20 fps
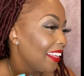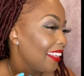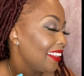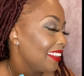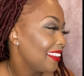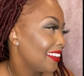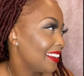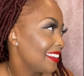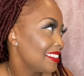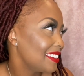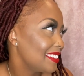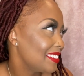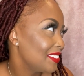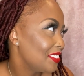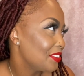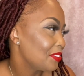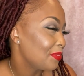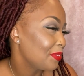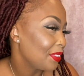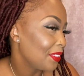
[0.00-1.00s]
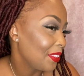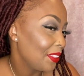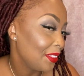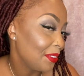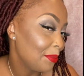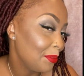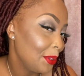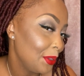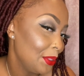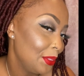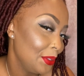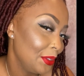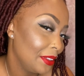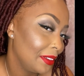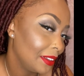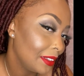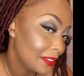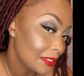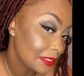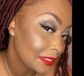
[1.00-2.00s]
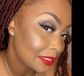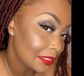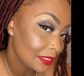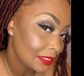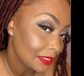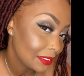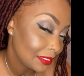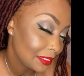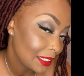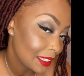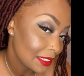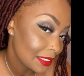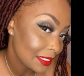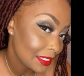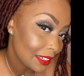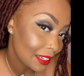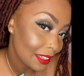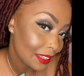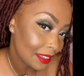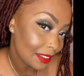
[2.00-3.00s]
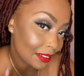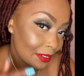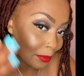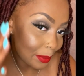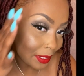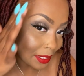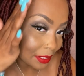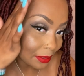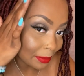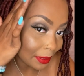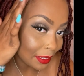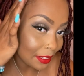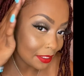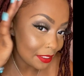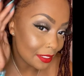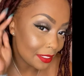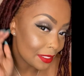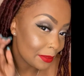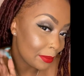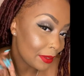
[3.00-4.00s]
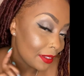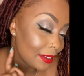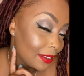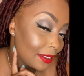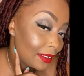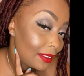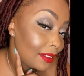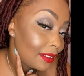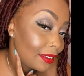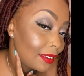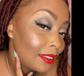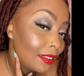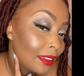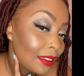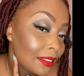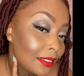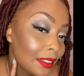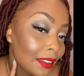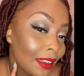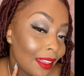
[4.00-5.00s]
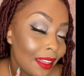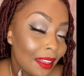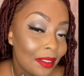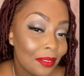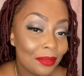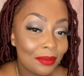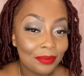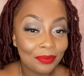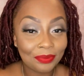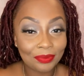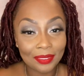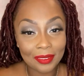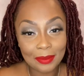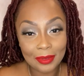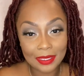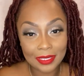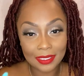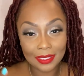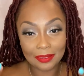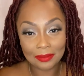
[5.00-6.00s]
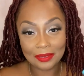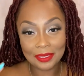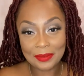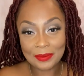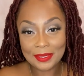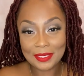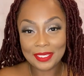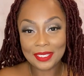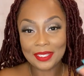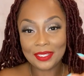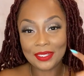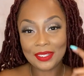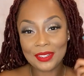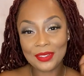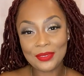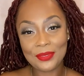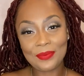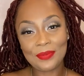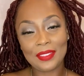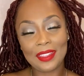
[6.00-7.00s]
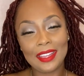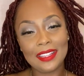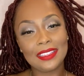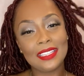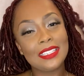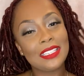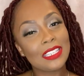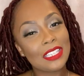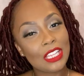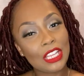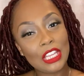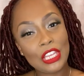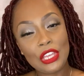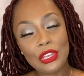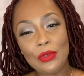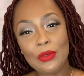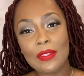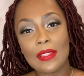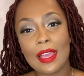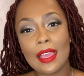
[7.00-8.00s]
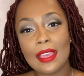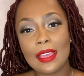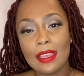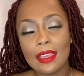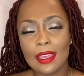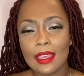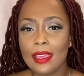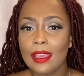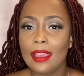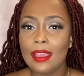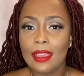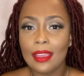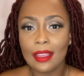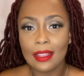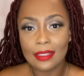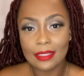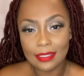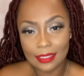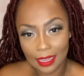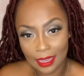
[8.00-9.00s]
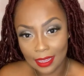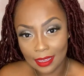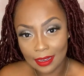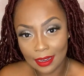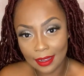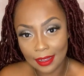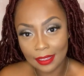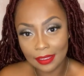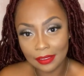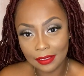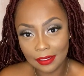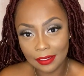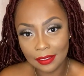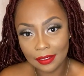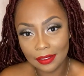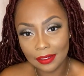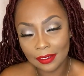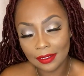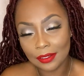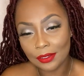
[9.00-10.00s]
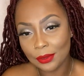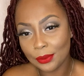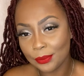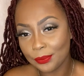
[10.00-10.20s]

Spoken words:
Yeah, go look closer. Y'all see that? I think it's my edges, but y'all see that? I put some lipstick on. Like this is a cute like date night look.